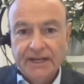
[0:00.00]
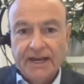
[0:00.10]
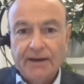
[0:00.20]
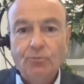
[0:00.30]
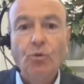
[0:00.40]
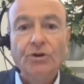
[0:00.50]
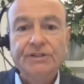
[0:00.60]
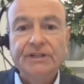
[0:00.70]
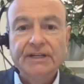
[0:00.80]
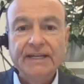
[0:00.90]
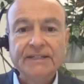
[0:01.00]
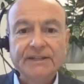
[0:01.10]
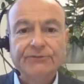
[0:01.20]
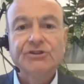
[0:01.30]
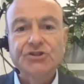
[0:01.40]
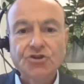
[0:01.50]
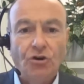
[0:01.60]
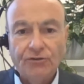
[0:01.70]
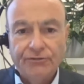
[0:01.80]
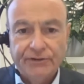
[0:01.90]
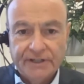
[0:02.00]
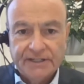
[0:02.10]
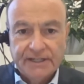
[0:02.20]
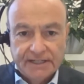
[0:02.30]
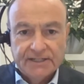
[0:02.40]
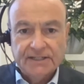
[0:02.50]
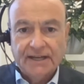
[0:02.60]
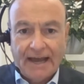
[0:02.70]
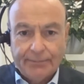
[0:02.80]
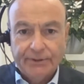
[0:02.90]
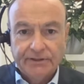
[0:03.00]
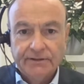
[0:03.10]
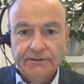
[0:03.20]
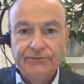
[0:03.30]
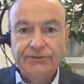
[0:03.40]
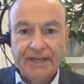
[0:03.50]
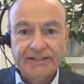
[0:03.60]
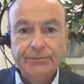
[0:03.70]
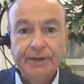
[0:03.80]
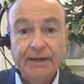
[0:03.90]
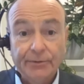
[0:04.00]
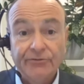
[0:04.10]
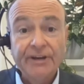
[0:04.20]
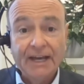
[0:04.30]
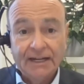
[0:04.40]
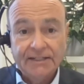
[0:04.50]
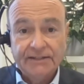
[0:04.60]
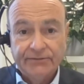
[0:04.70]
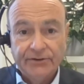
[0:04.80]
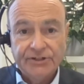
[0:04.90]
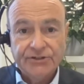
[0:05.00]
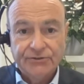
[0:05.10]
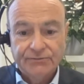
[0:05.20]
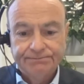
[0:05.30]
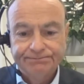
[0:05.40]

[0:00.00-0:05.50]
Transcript: and what in different geographies needs to happen for that to become a reality very soon.